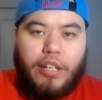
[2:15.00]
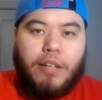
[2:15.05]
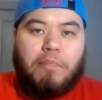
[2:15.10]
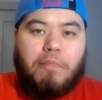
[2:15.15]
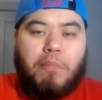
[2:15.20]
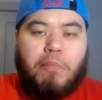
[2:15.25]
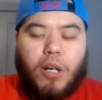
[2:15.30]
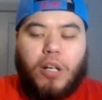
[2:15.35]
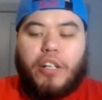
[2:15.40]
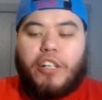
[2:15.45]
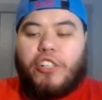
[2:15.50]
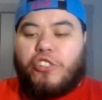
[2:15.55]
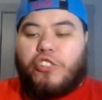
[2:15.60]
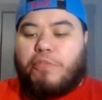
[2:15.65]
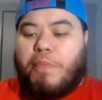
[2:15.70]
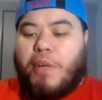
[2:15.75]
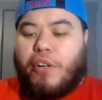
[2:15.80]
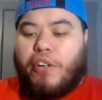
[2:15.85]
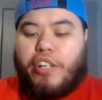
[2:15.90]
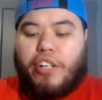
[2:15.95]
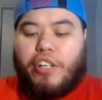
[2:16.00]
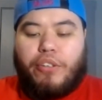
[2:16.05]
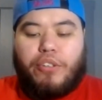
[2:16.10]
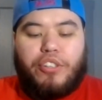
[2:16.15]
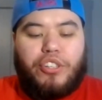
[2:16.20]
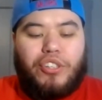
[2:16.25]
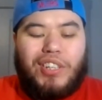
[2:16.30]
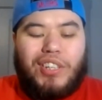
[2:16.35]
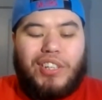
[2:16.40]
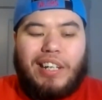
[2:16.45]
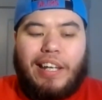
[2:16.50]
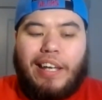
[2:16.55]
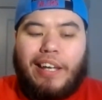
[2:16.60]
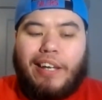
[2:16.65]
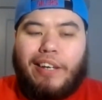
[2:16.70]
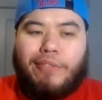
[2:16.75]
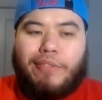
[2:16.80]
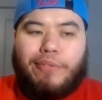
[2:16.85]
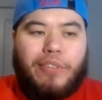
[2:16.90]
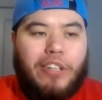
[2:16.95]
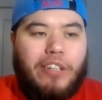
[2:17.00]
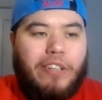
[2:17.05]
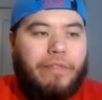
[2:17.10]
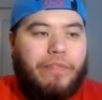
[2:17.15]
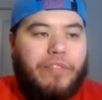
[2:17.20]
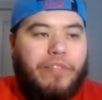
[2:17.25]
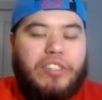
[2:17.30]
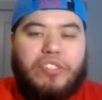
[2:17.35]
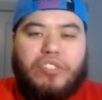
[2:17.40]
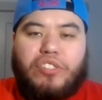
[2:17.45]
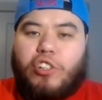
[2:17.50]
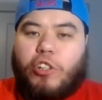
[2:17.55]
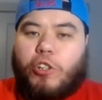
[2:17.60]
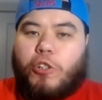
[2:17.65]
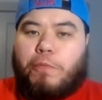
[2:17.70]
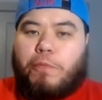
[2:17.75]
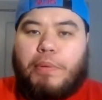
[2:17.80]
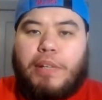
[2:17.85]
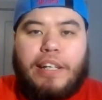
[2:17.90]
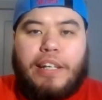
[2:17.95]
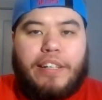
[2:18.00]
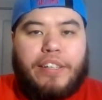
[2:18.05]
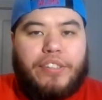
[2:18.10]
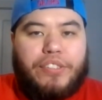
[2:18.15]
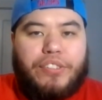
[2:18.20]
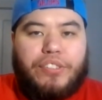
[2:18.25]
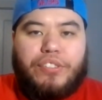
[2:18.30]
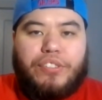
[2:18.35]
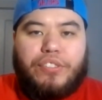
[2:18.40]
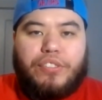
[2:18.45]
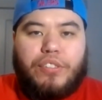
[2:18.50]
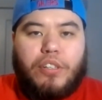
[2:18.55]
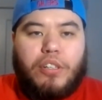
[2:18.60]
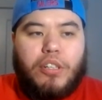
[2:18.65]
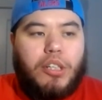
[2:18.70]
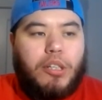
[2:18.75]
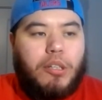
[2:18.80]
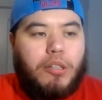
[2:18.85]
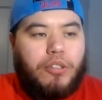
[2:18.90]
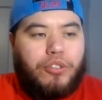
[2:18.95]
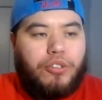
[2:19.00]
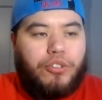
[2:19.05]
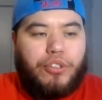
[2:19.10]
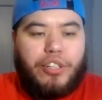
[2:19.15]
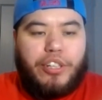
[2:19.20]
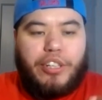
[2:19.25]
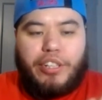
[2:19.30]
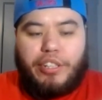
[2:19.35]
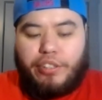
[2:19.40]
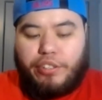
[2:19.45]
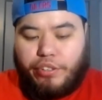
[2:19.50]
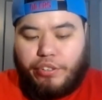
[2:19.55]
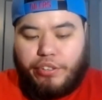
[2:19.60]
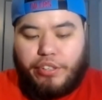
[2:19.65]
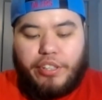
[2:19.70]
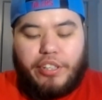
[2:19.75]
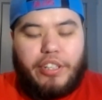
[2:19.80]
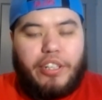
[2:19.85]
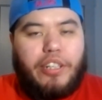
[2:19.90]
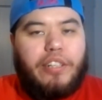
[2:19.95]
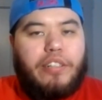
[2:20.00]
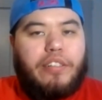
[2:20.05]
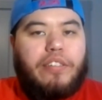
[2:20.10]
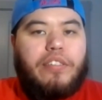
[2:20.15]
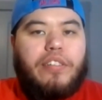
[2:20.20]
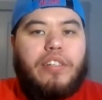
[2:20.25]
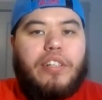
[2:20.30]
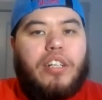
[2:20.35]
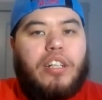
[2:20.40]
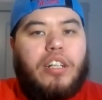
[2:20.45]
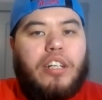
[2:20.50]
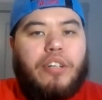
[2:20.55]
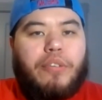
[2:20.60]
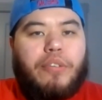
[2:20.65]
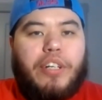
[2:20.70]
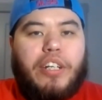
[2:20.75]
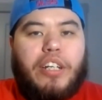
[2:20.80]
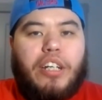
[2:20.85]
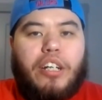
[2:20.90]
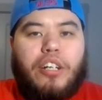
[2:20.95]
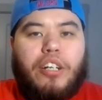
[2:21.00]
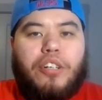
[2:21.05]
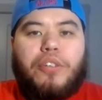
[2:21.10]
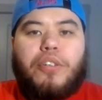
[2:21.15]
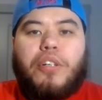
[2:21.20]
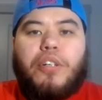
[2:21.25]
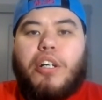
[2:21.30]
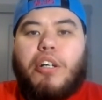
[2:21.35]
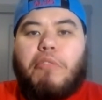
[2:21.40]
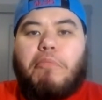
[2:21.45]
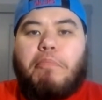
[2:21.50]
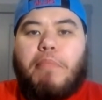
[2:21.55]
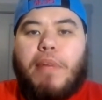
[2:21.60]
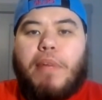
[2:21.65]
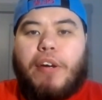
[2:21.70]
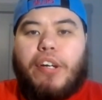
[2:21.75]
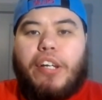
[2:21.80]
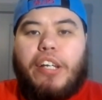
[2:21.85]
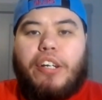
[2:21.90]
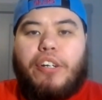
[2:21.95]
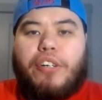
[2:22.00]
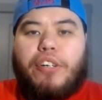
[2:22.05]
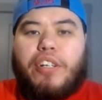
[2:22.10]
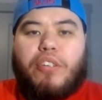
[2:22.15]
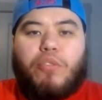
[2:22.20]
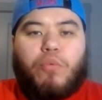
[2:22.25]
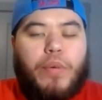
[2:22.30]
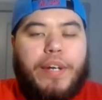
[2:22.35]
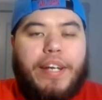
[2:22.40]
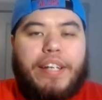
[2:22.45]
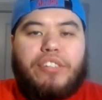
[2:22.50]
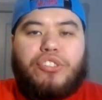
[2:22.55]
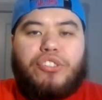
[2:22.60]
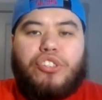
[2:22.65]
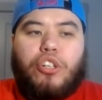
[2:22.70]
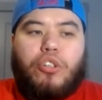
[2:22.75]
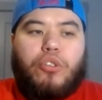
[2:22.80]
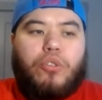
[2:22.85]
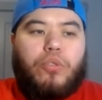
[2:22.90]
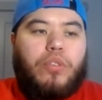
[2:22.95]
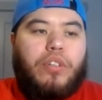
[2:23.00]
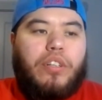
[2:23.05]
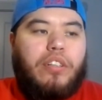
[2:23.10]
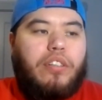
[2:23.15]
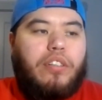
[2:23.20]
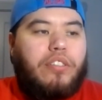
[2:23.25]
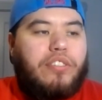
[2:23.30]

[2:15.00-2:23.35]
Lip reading: Marcus Mariota, you can have six plays. Three, here we go. Mariota, red zone